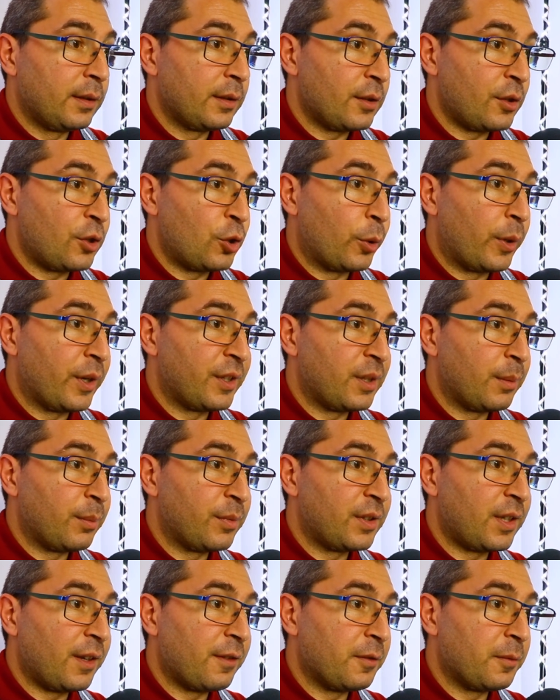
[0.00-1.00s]
Shure
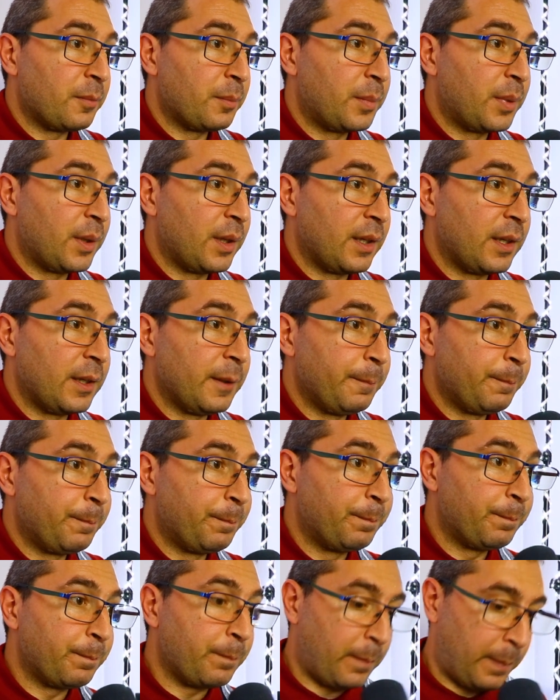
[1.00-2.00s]
Sm7b.
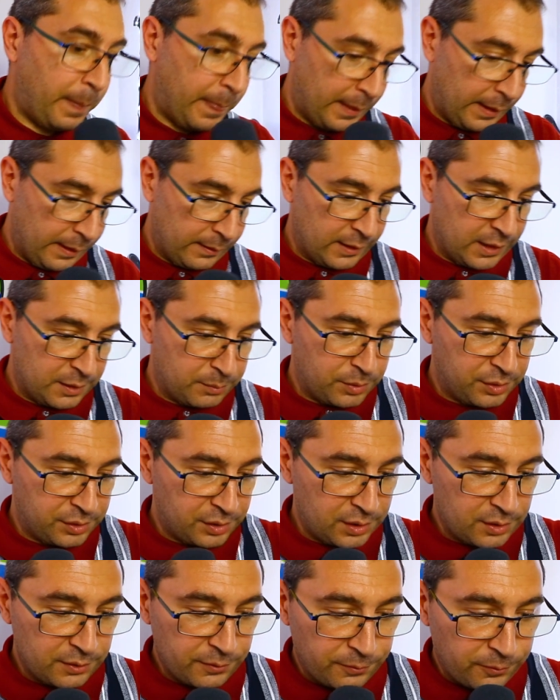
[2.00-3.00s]
Let me
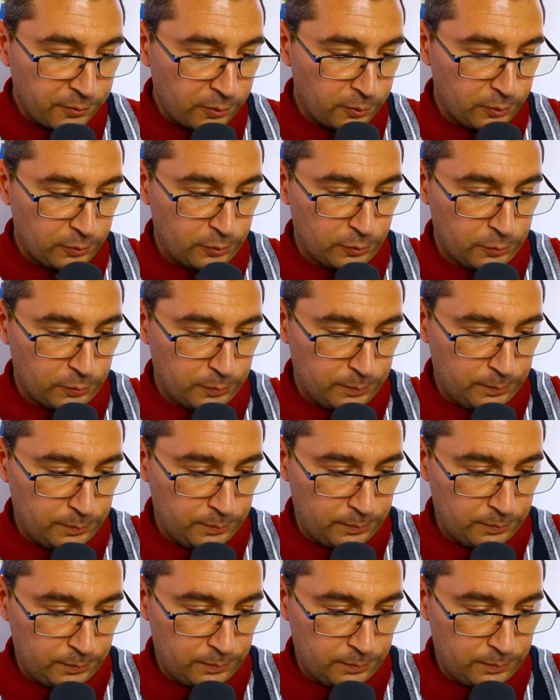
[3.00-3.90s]
see the volume.